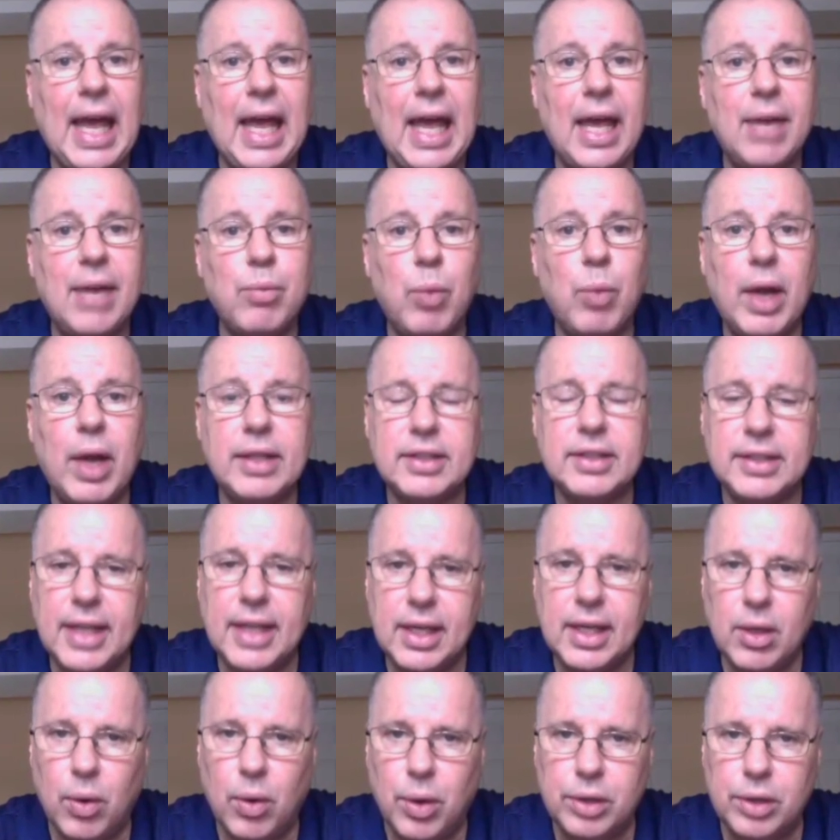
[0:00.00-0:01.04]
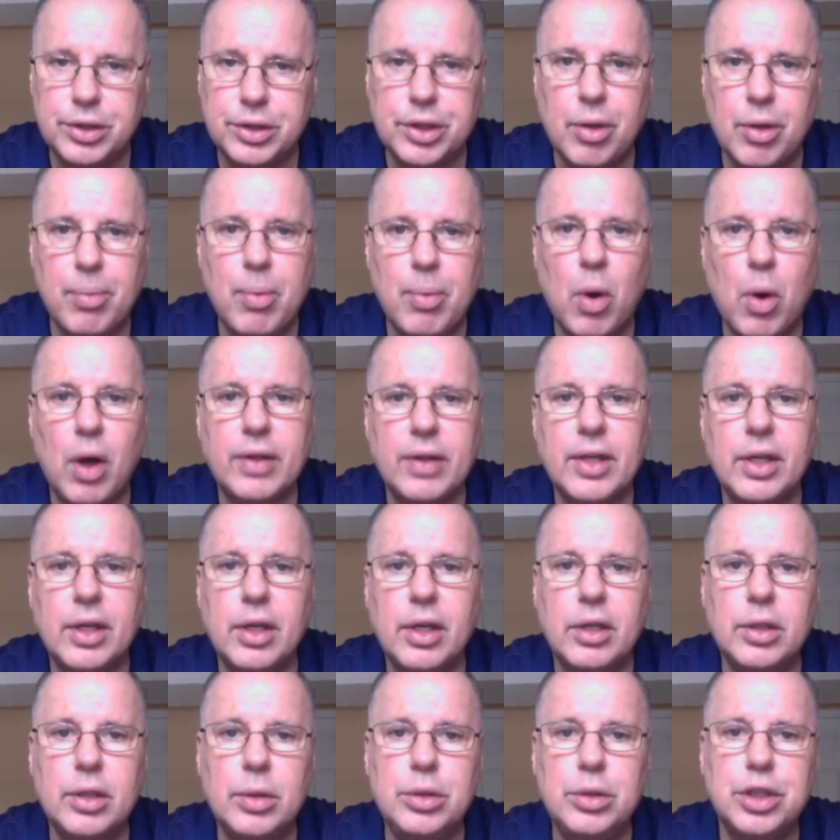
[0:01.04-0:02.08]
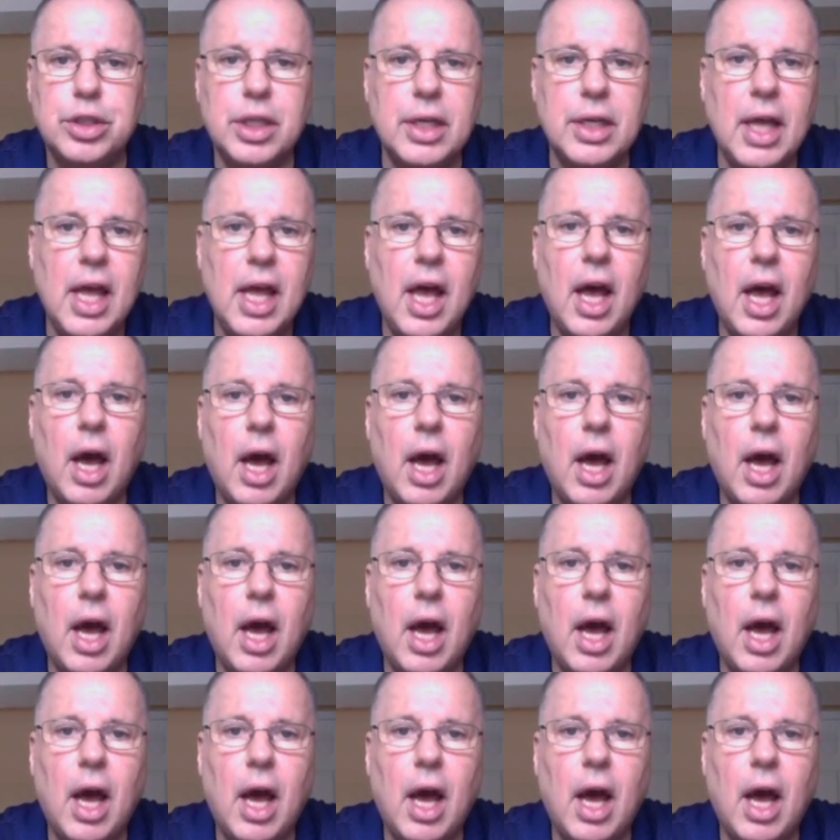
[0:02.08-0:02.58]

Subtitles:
and Wednesday also marked the conclusion